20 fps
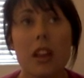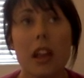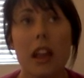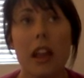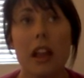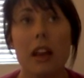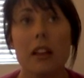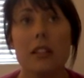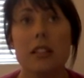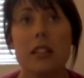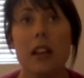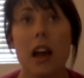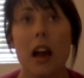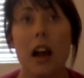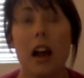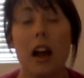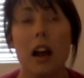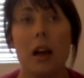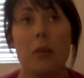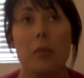And
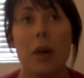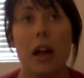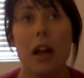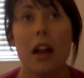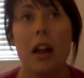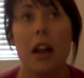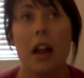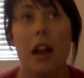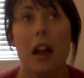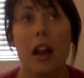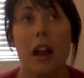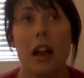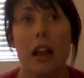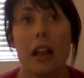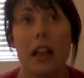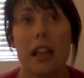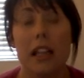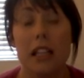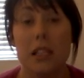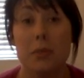
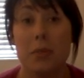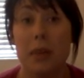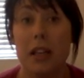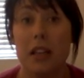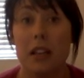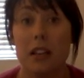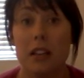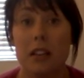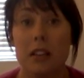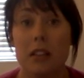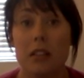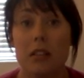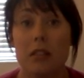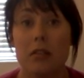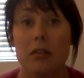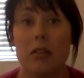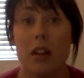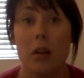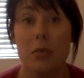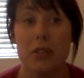it's been
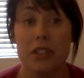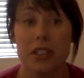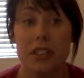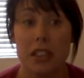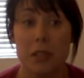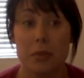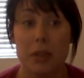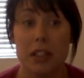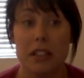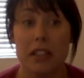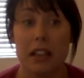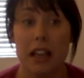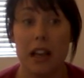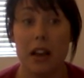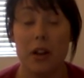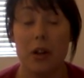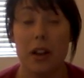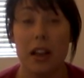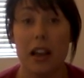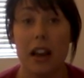almost 6 months
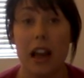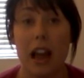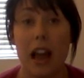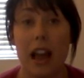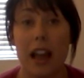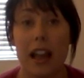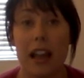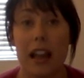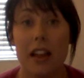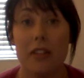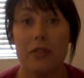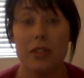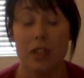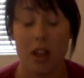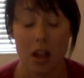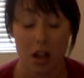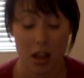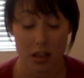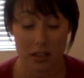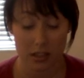now, and I have
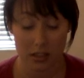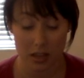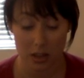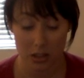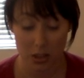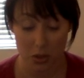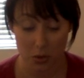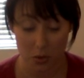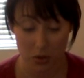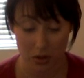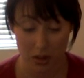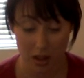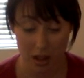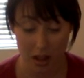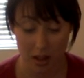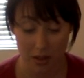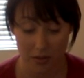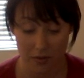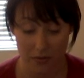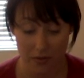lost a total
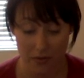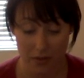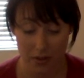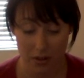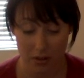of